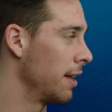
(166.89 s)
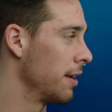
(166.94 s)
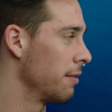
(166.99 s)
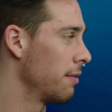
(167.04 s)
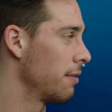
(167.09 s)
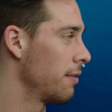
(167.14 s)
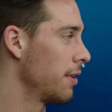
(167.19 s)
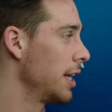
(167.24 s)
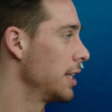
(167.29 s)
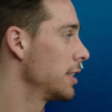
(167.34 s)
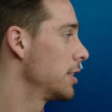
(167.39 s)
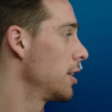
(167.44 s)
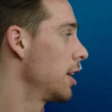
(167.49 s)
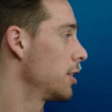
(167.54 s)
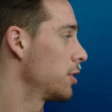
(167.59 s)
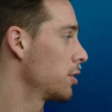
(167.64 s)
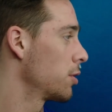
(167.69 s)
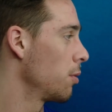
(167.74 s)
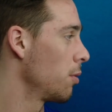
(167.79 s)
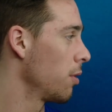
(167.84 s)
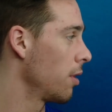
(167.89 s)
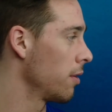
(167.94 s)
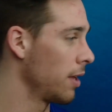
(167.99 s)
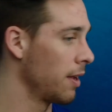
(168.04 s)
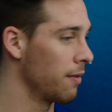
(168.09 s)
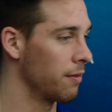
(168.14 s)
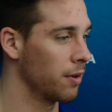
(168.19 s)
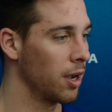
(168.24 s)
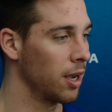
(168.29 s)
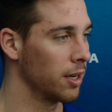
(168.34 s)
And if he's not scoring,
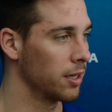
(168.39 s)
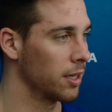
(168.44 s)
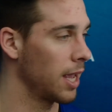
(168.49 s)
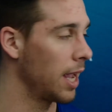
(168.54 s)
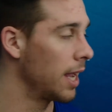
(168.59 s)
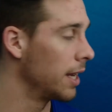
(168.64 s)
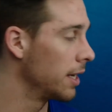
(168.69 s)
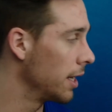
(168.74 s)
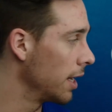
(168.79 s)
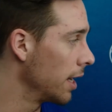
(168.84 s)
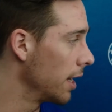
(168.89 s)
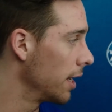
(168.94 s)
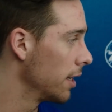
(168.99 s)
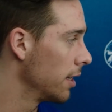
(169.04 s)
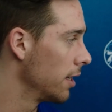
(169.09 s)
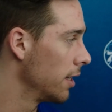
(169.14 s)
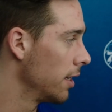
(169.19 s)
they've got KD.